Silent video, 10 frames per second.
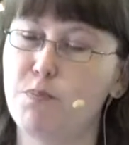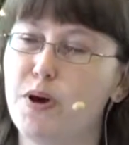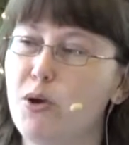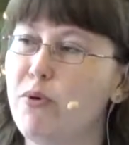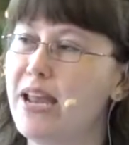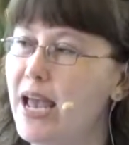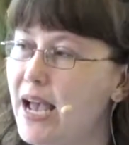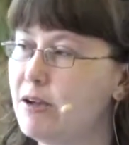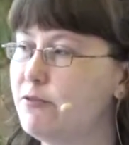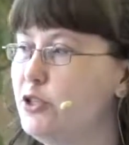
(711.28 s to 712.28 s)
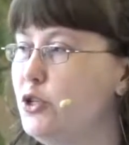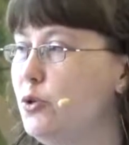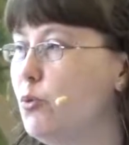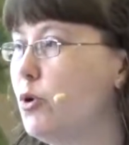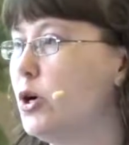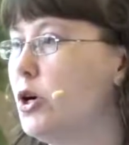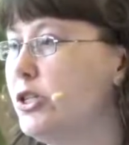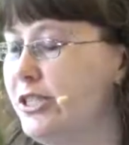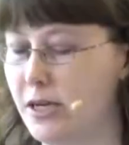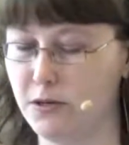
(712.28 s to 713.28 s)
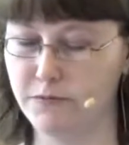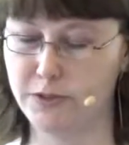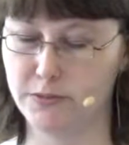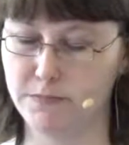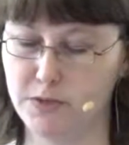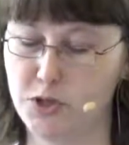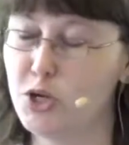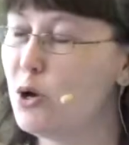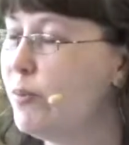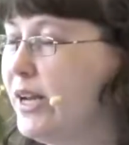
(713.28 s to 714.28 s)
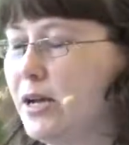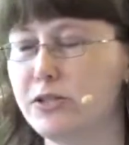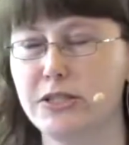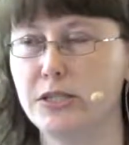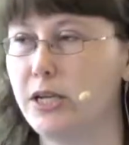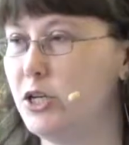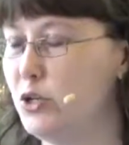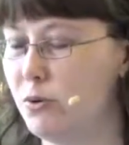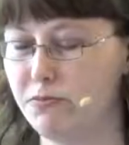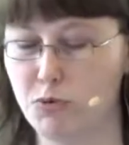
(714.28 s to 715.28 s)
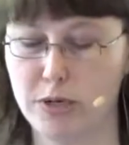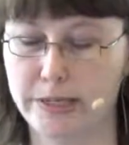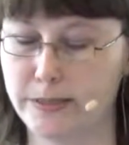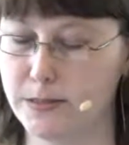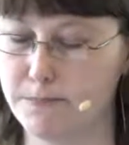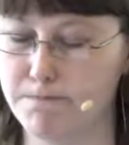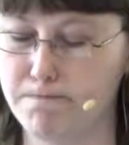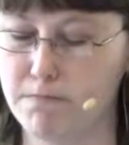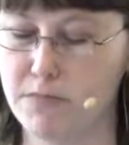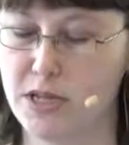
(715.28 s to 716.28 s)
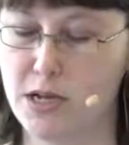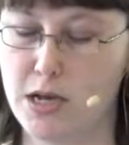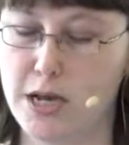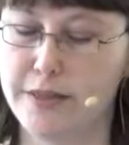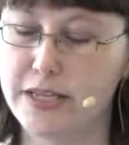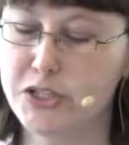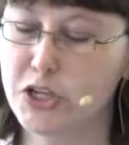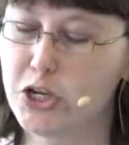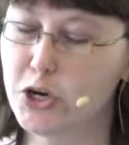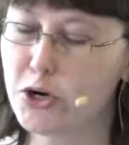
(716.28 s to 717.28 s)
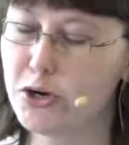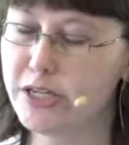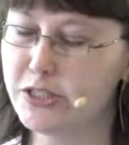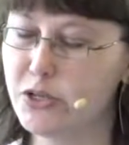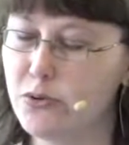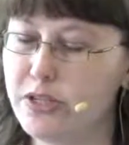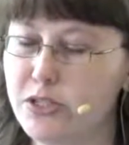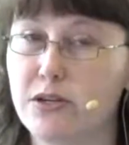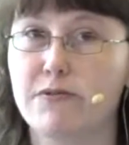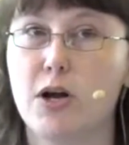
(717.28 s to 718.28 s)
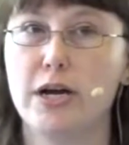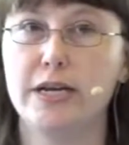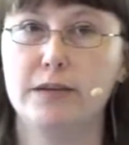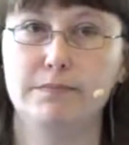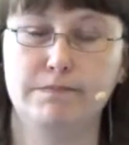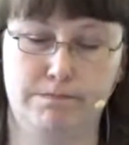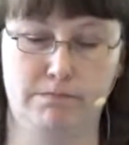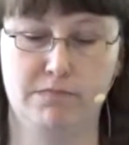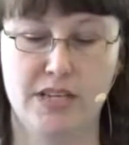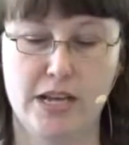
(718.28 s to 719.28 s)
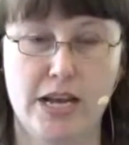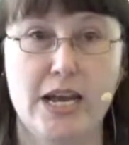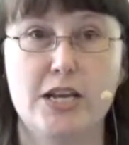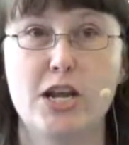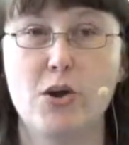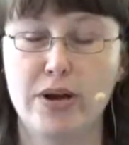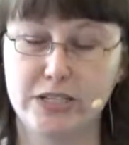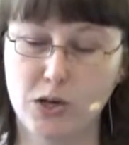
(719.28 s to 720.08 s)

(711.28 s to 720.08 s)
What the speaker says: but we have to do the work ourselves. Nobody else is going to do it for us. This cure is known as nirvana, and no, I